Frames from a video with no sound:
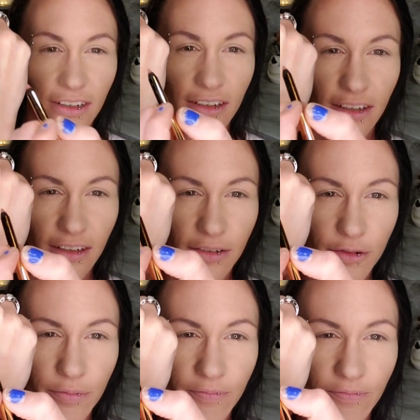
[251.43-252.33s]

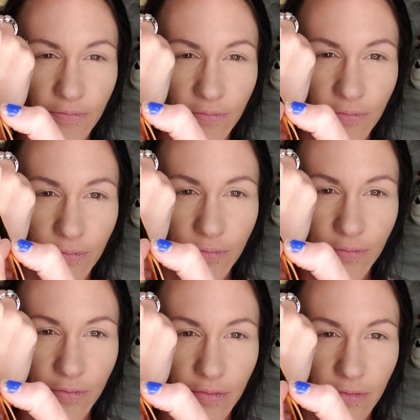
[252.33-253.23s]

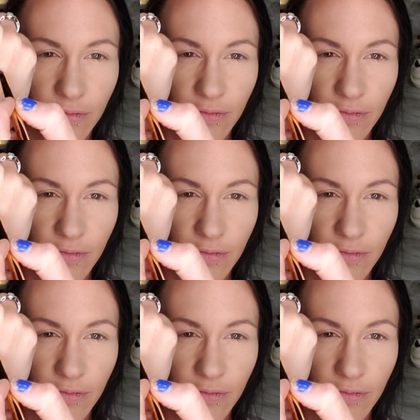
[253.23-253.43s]
No one is speaking in this clip.